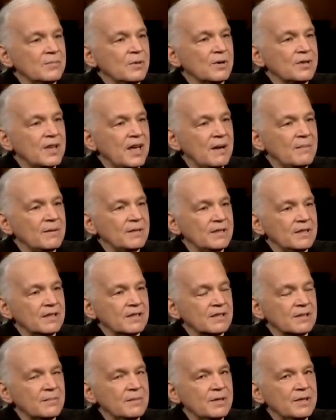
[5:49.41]
Both happened in
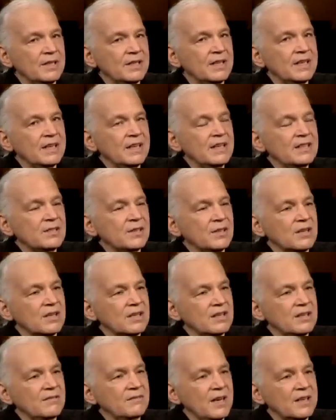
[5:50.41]
the community, so
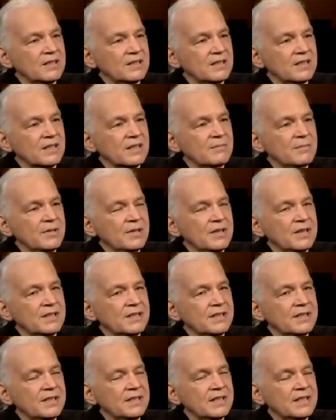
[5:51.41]
it affected the
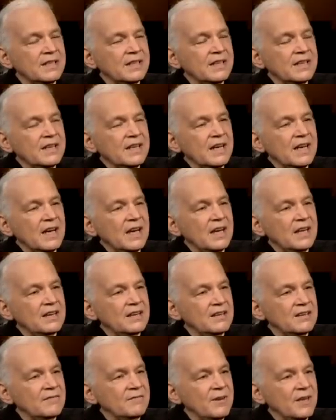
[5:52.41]
community, and
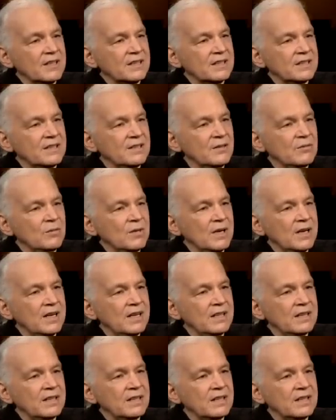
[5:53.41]
it affected the
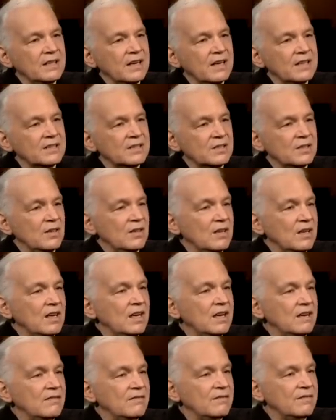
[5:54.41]
way that I saw
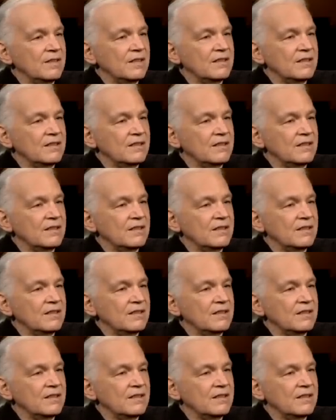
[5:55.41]
life.